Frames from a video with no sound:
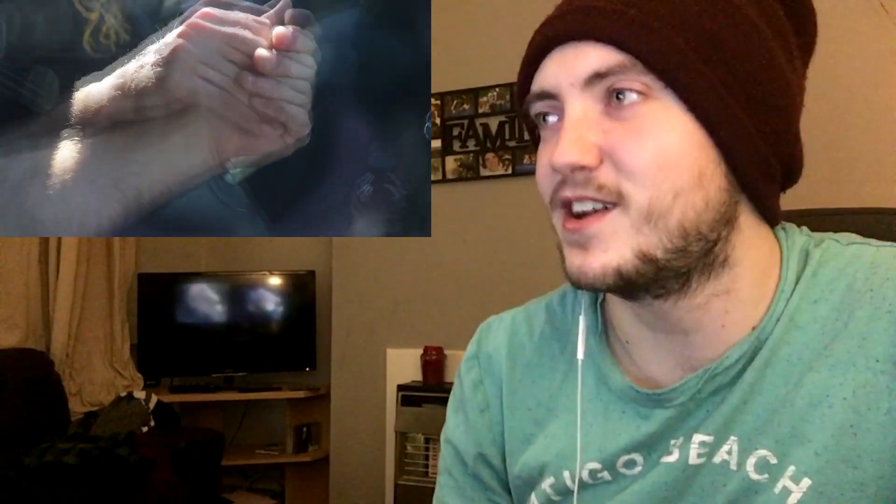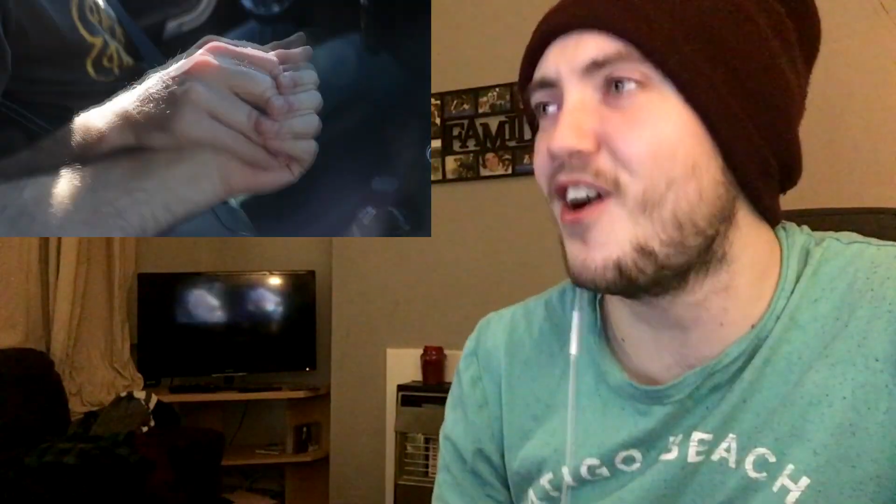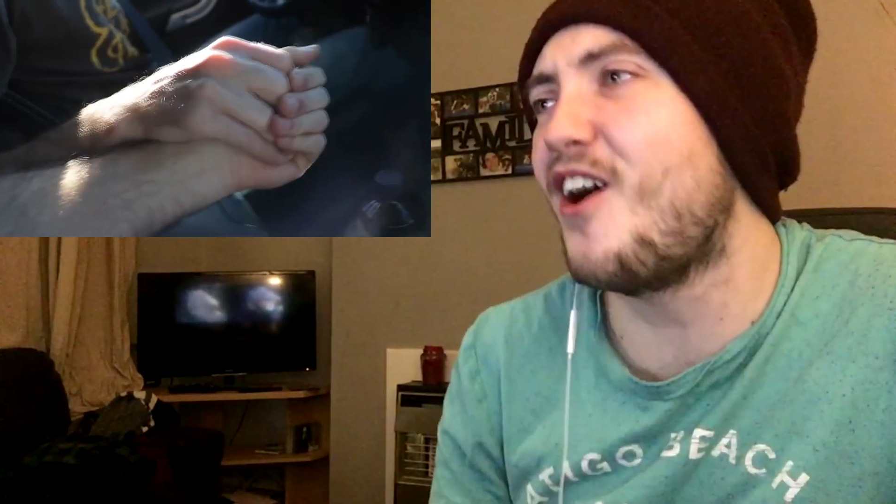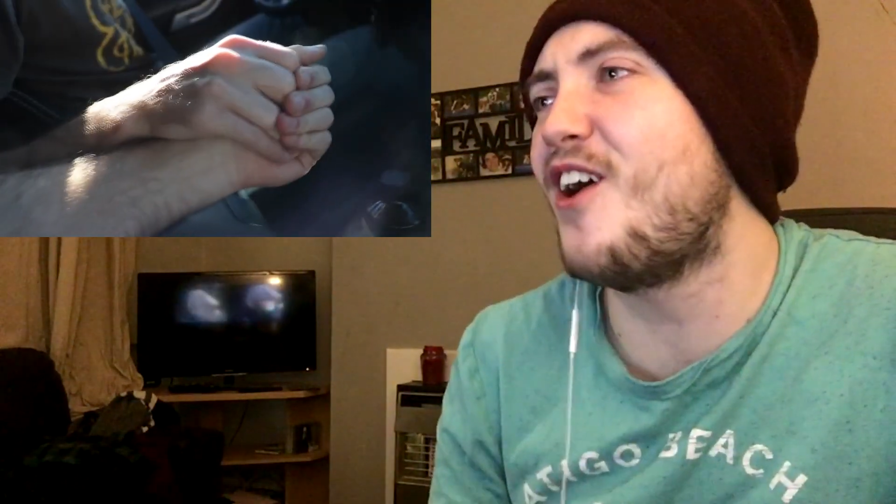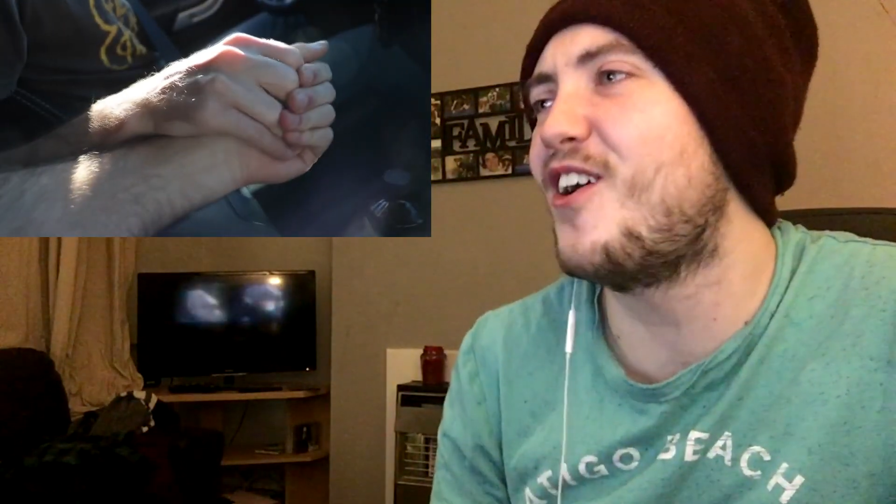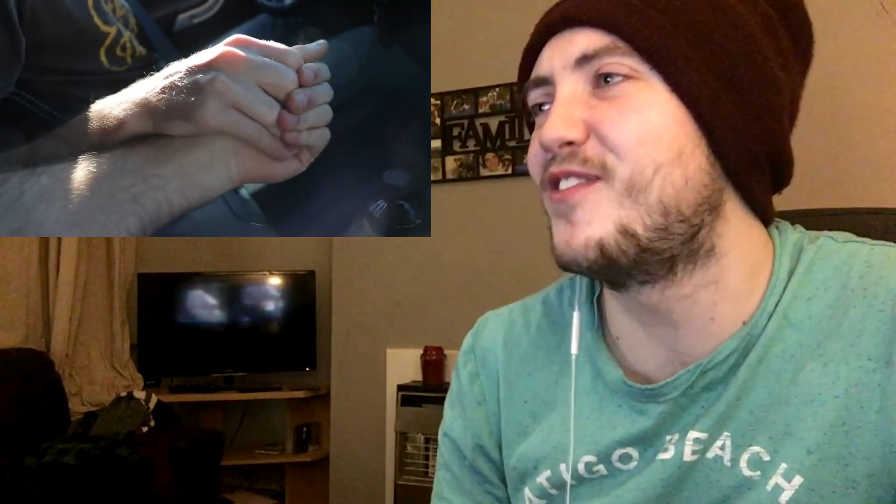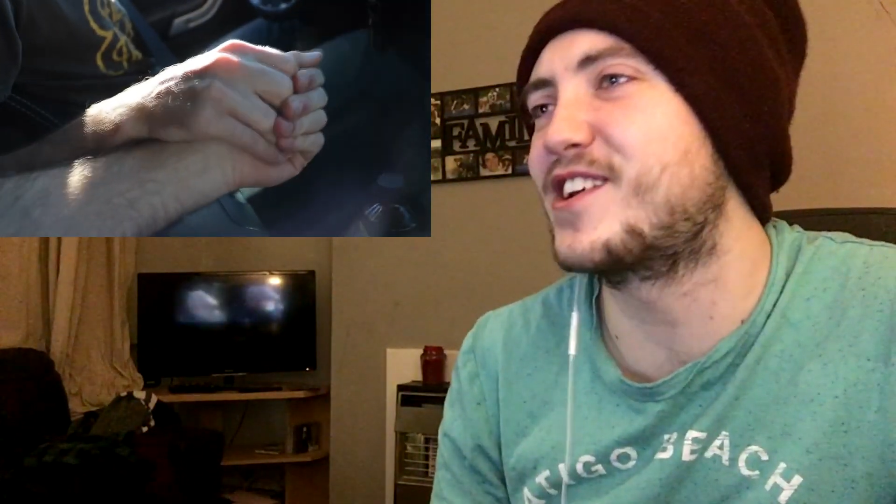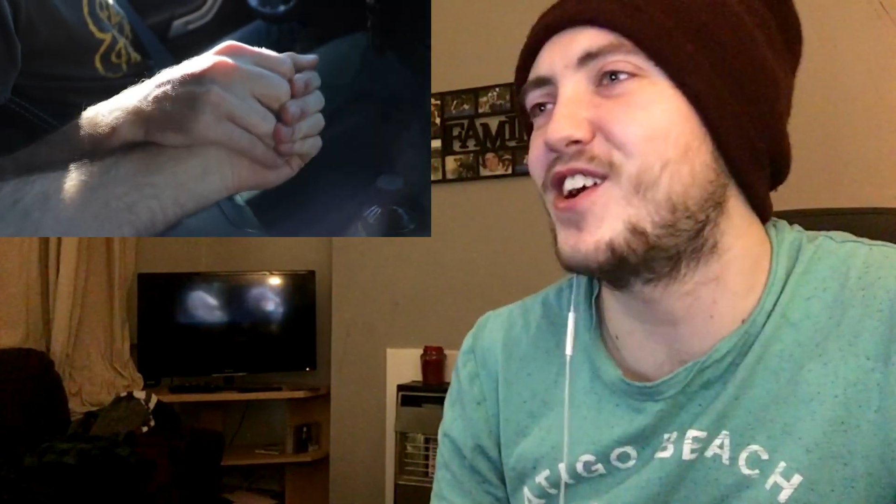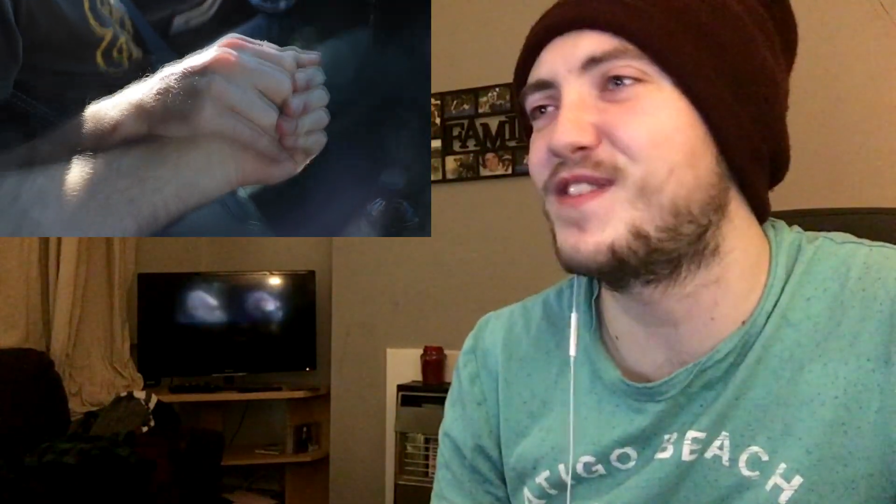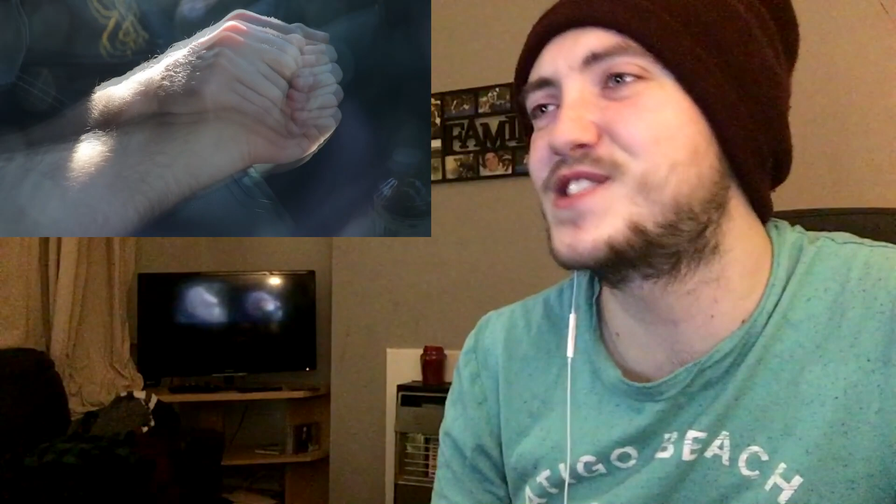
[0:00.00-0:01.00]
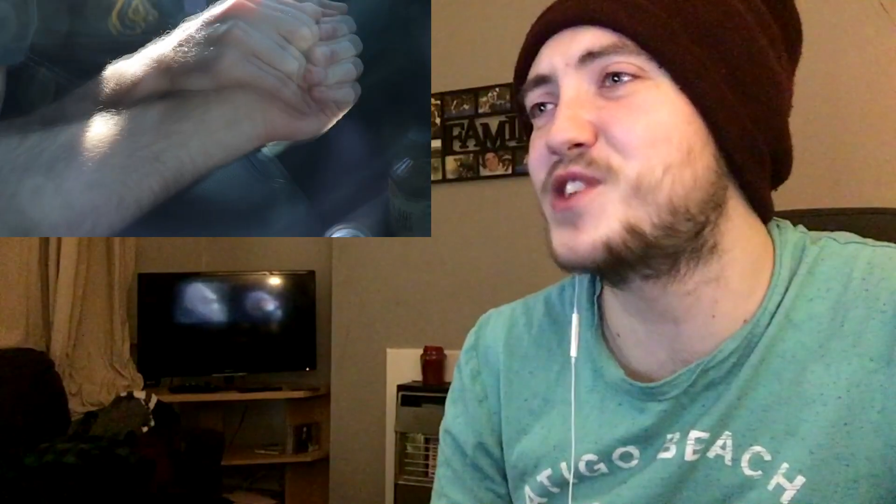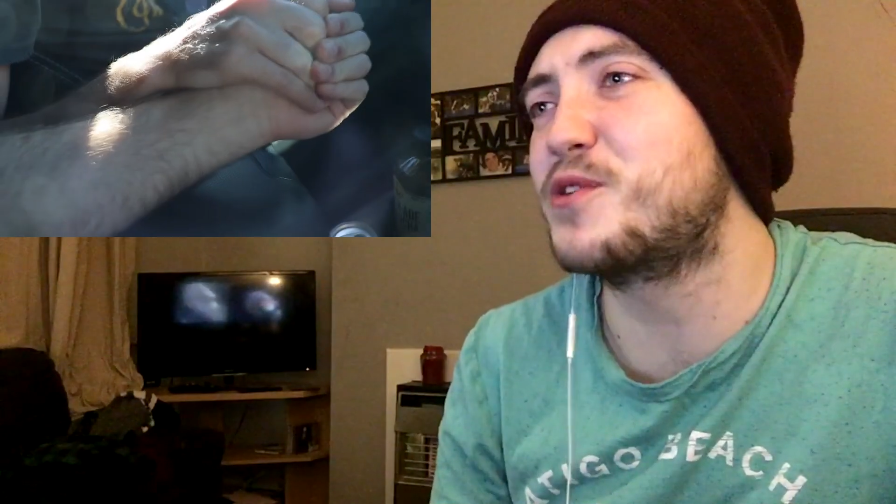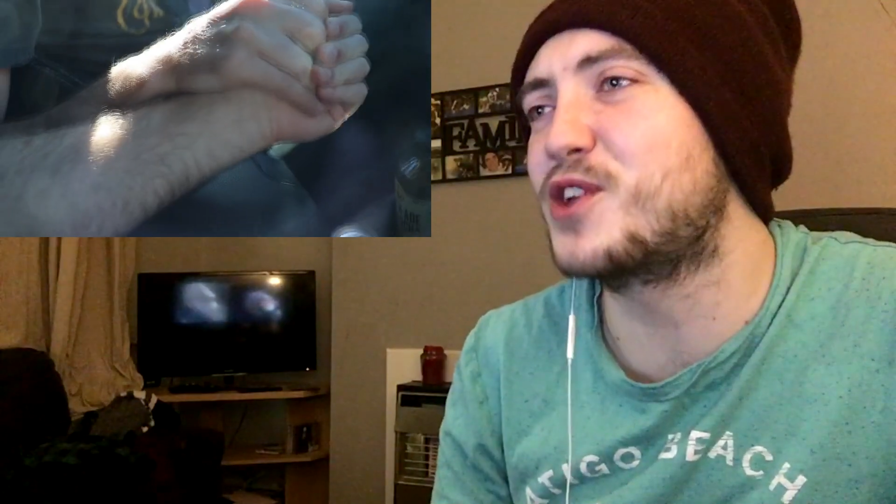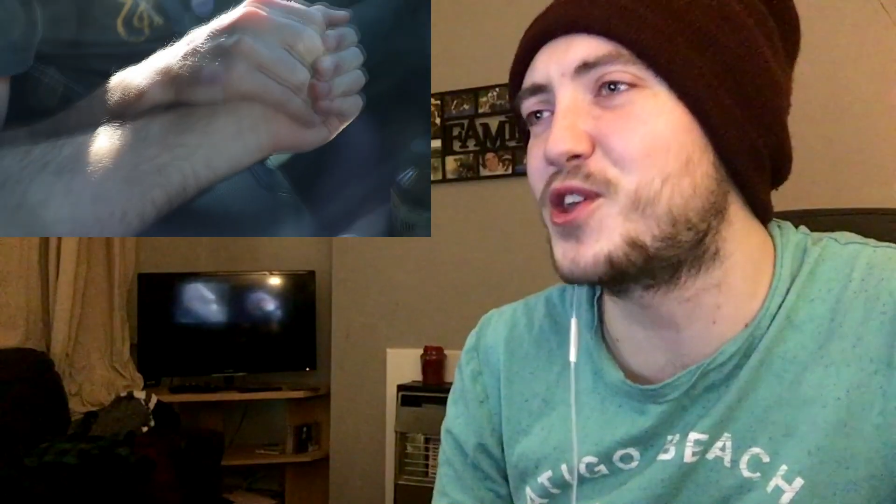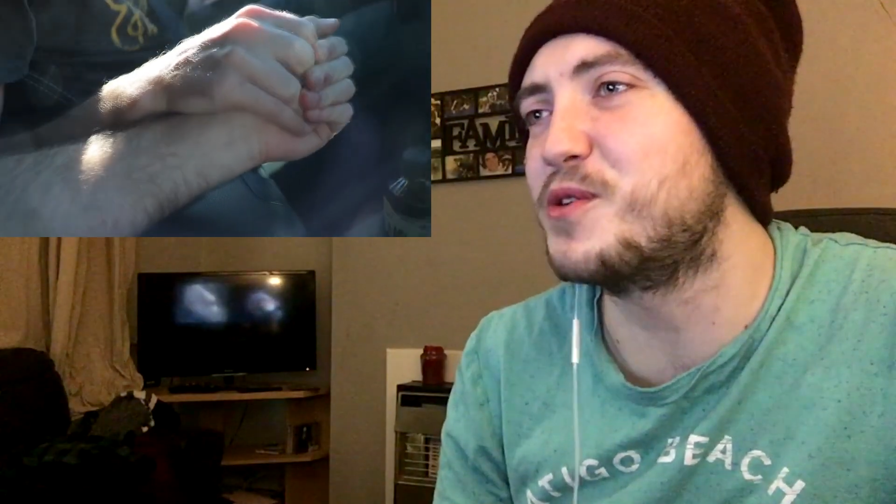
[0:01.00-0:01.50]
Oh my god, they're
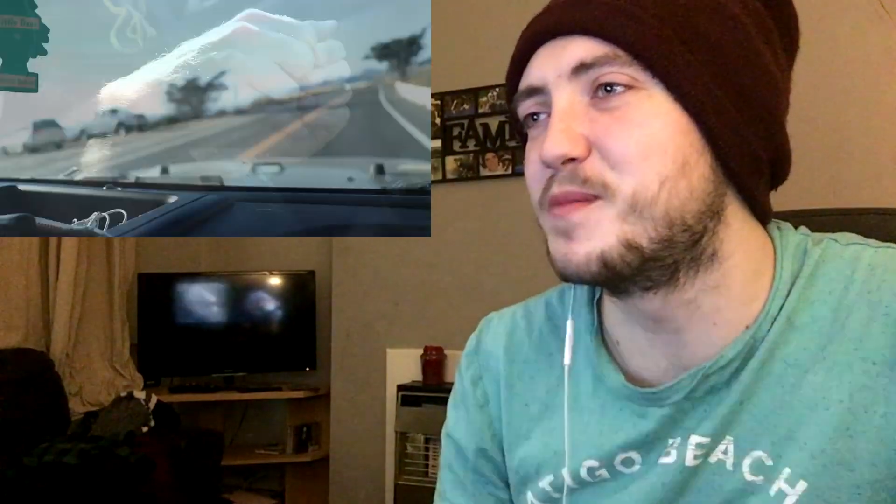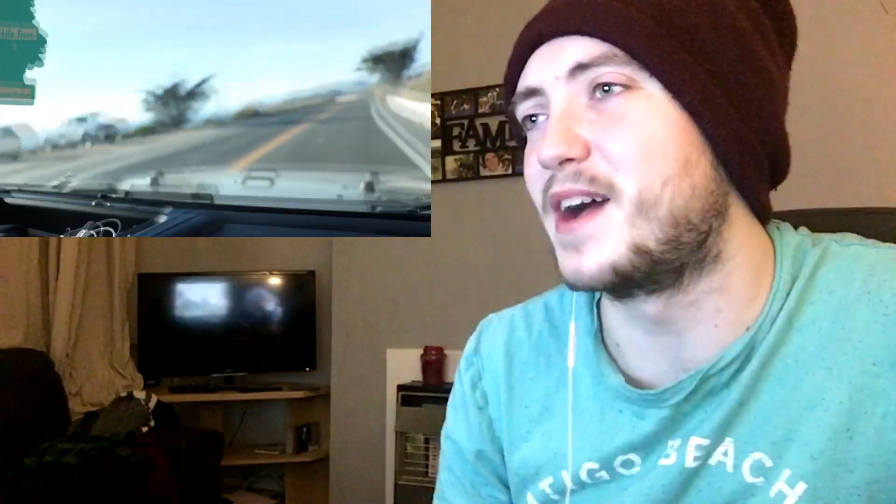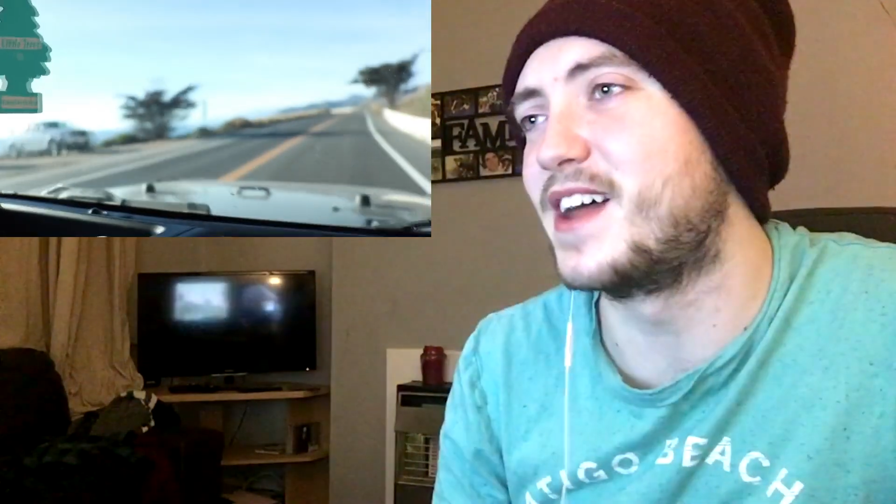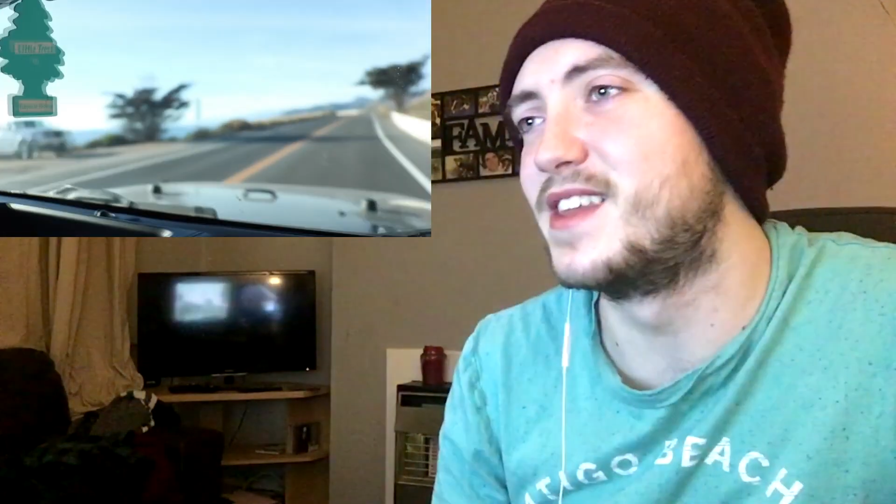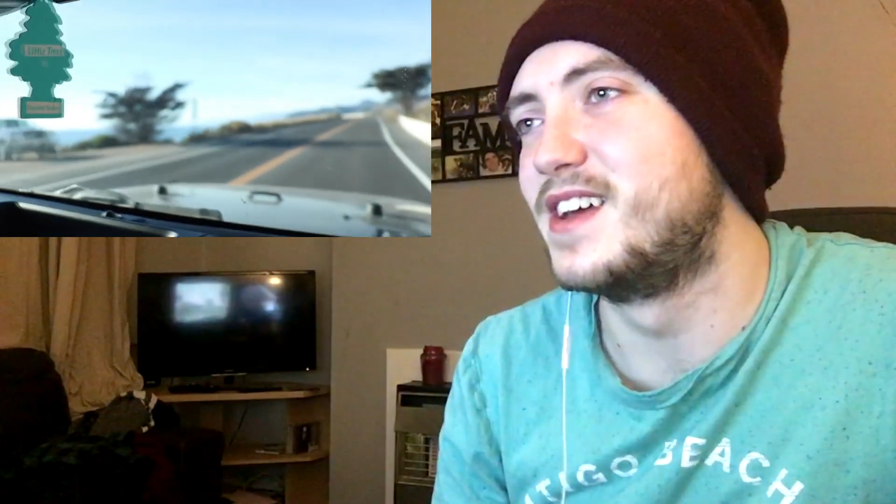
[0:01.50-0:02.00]
so cute, man.